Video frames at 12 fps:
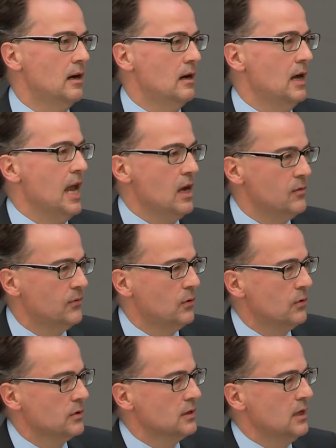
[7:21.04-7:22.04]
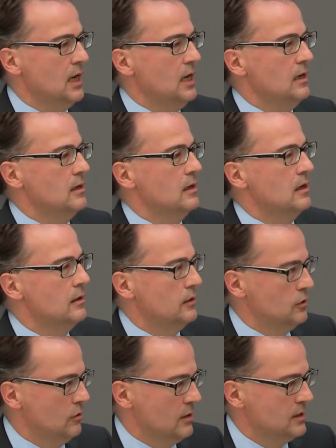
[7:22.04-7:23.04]
in force in the
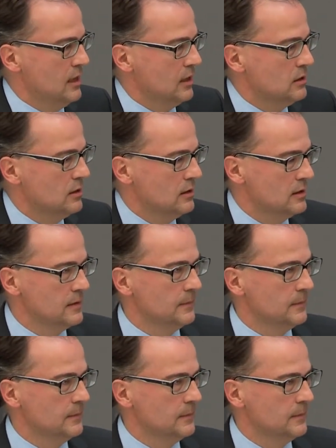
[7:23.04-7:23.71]
jurisdictions.